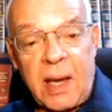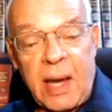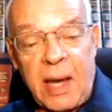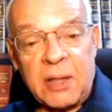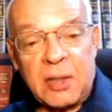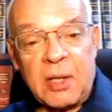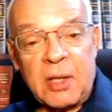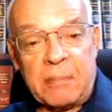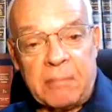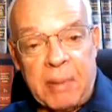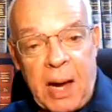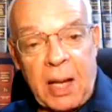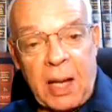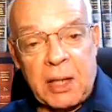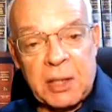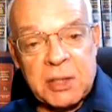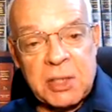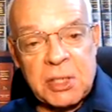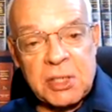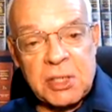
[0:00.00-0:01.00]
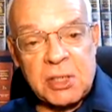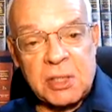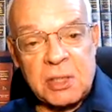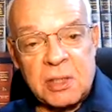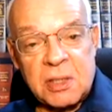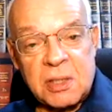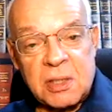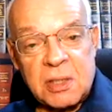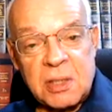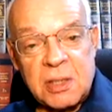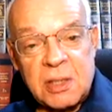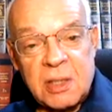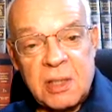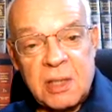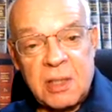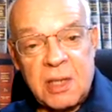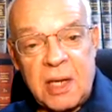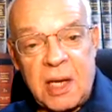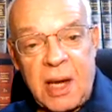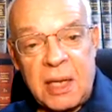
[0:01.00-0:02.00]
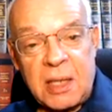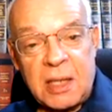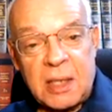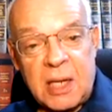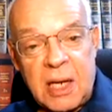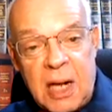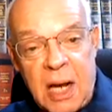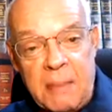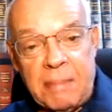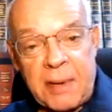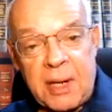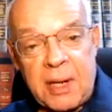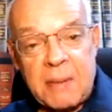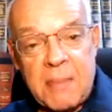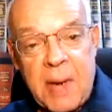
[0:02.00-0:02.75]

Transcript: And the politicians and the company